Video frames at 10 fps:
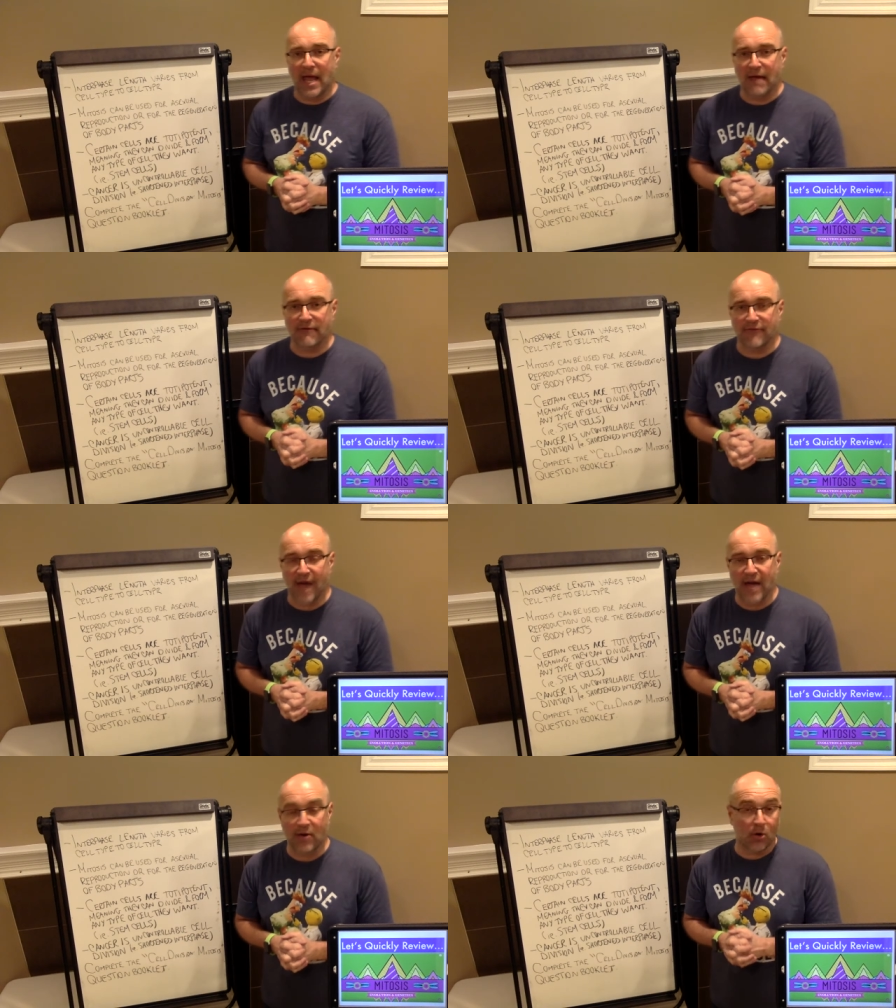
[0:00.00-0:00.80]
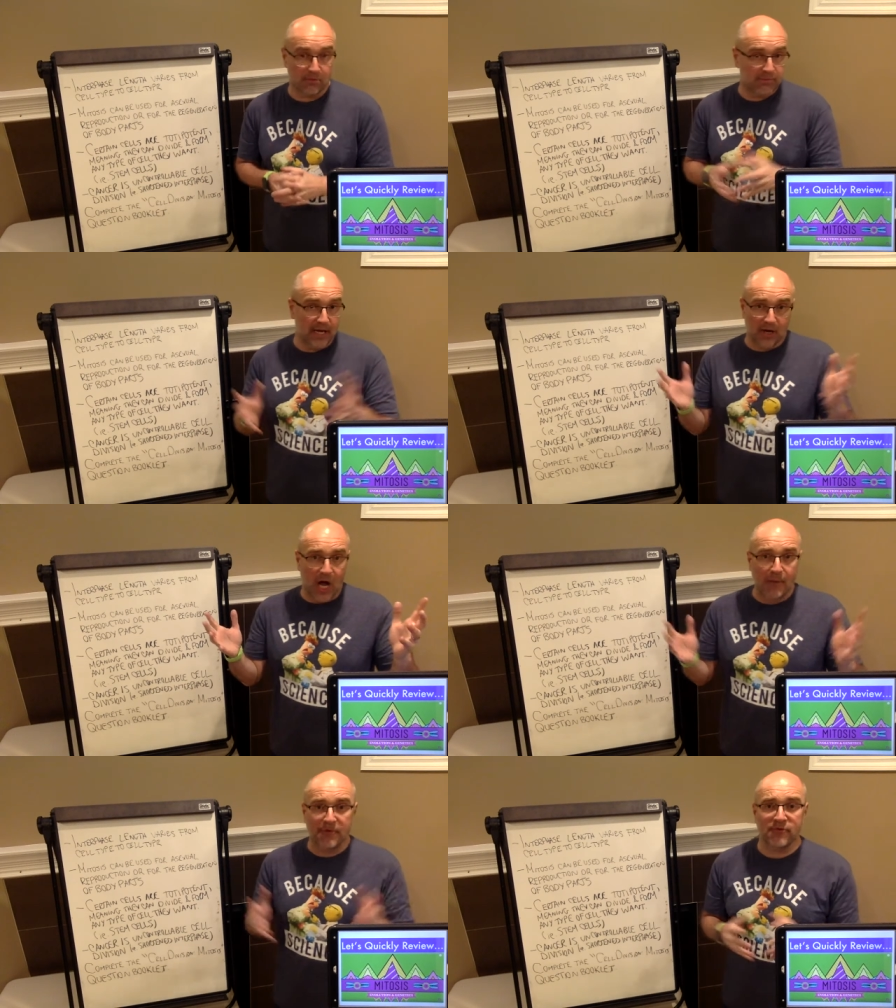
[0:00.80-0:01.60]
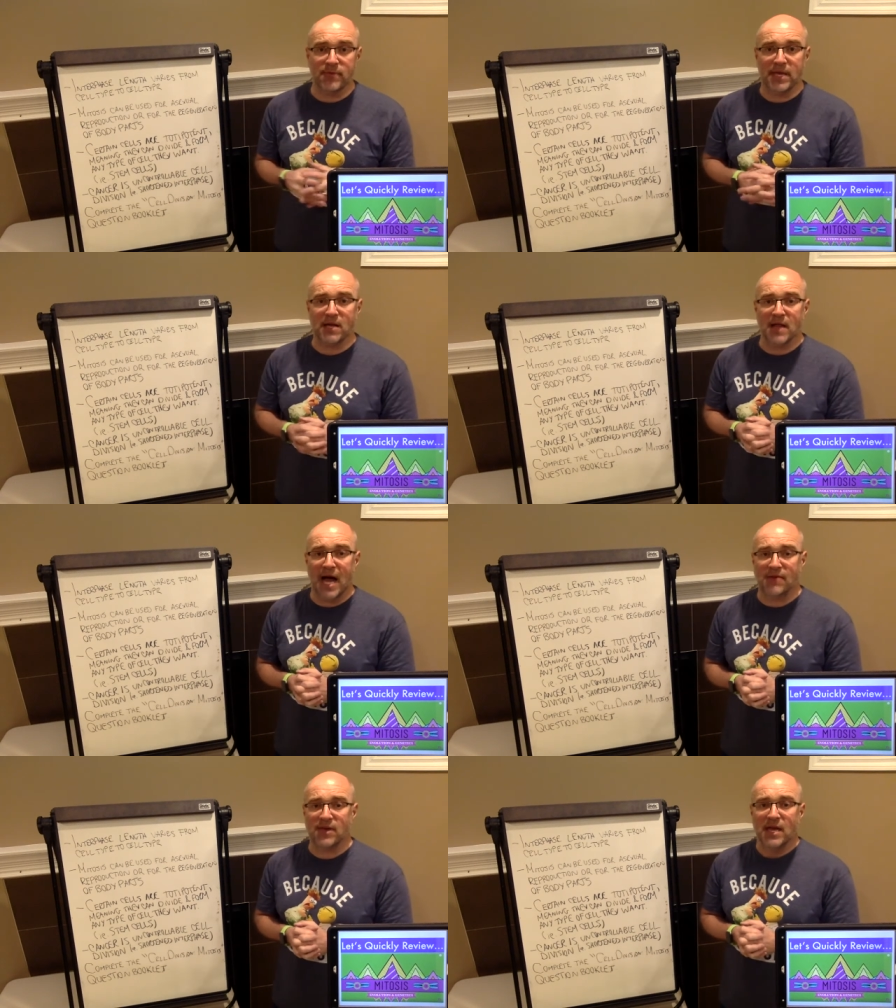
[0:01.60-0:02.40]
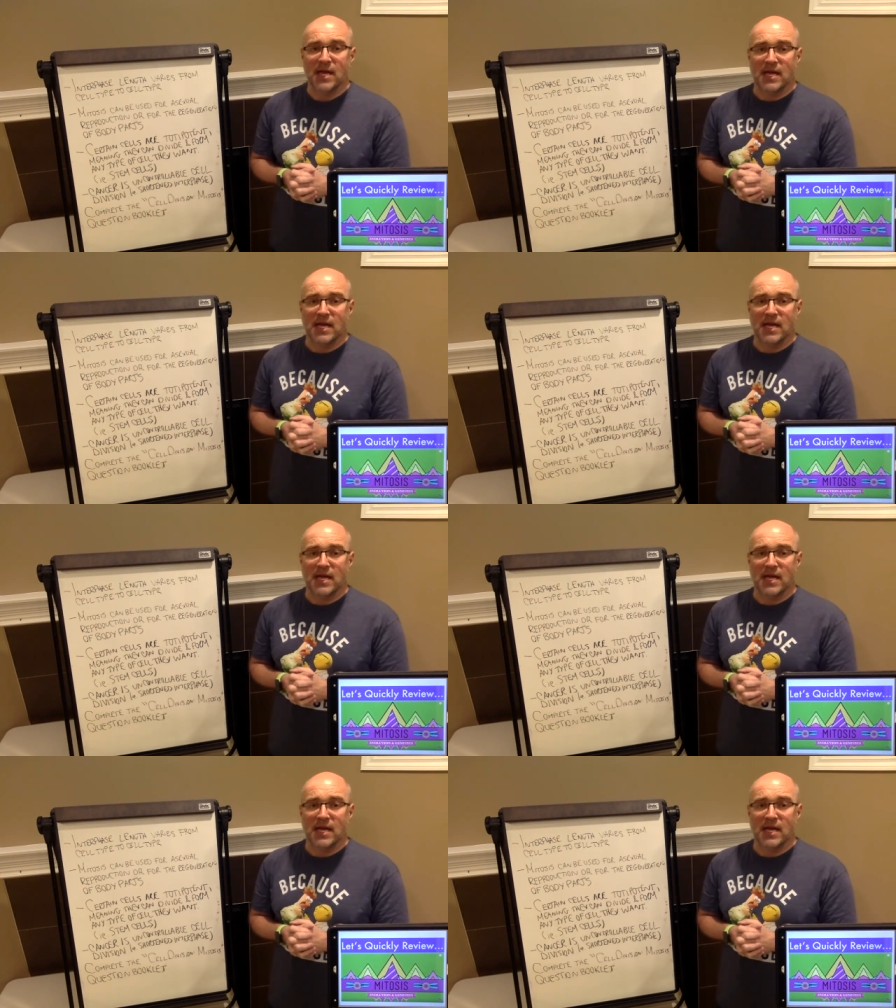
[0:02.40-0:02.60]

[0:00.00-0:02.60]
and find or get a copy from me in class,